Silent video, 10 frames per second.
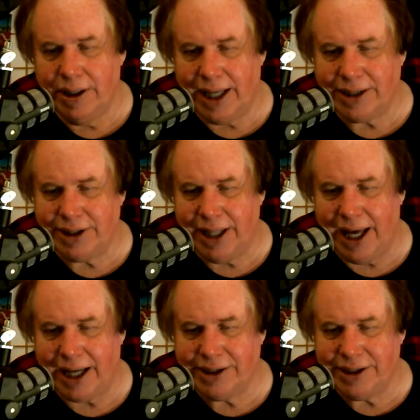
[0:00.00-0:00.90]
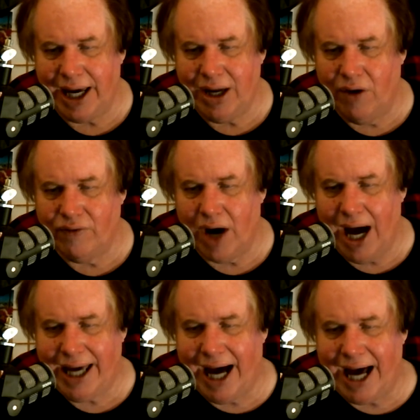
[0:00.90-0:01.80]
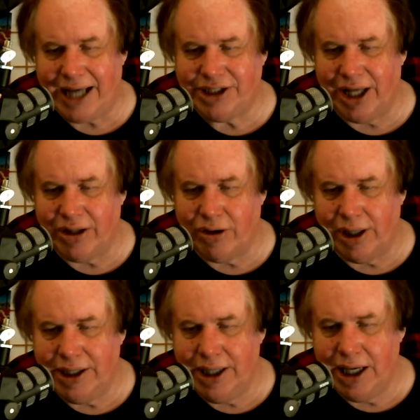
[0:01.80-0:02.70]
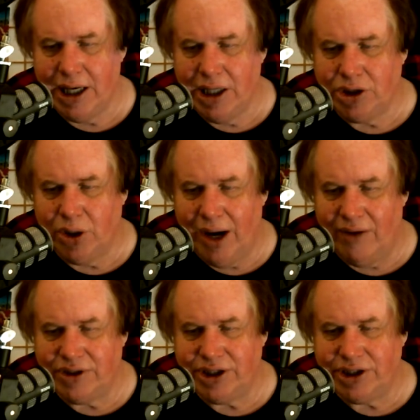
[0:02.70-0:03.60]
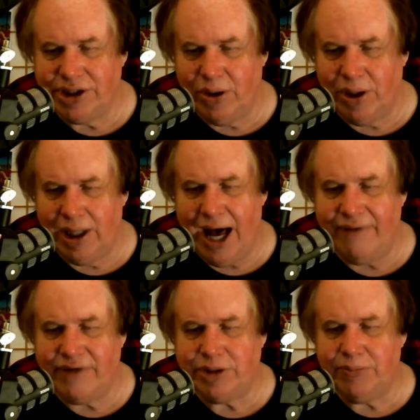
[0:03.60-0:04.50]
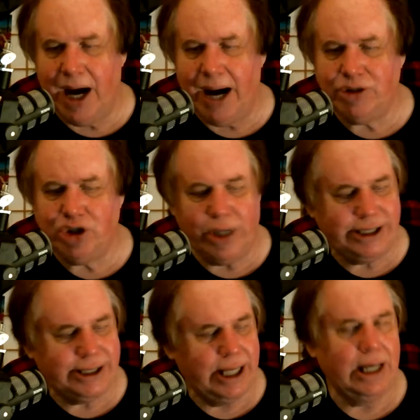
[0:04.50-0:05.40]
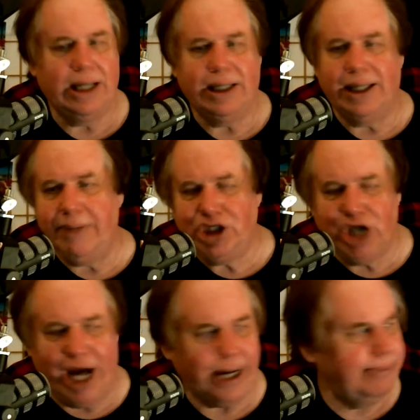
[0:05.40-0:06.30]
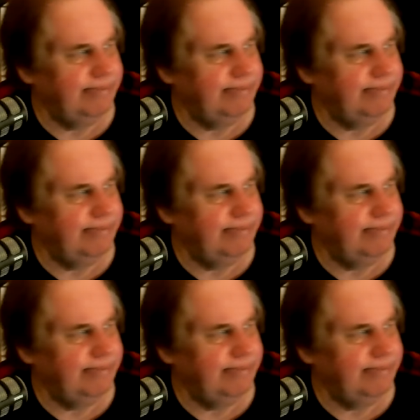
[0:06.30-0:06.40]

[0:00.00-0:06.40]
That's the next state over. Hi, guys, Sutherland. So Elvis is still alive. Is Bob Joyce? Let me check.